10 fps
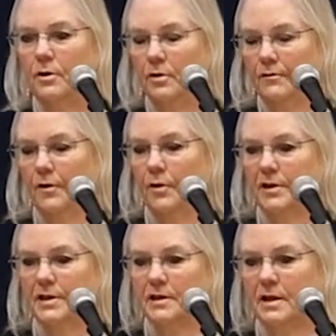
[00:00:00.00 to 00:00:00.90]
who
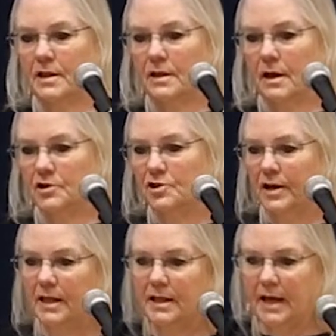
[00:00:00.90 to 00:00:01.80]
focuses on
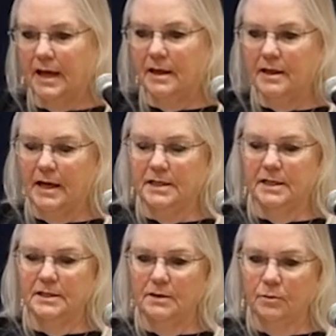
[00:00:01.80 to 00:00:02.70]
Australian sci
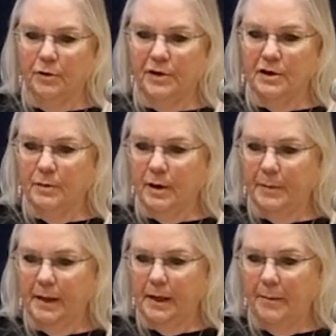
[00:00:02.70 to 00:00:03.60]
scientists, wrote this
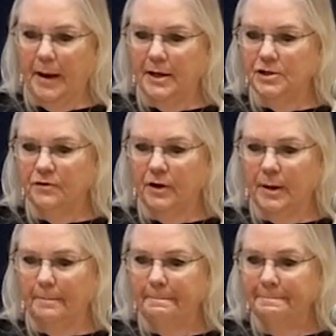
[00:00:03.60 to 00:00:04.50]
Wikipedia page for
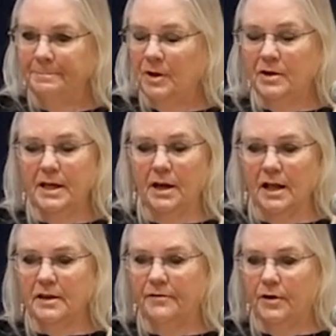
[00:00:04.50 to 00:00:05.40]
him. You can see
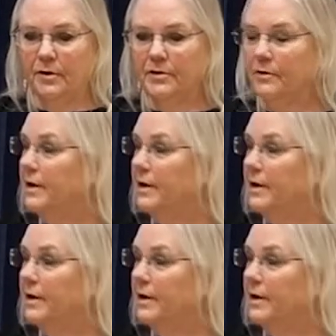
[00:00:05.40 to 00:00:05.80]
lots of photos.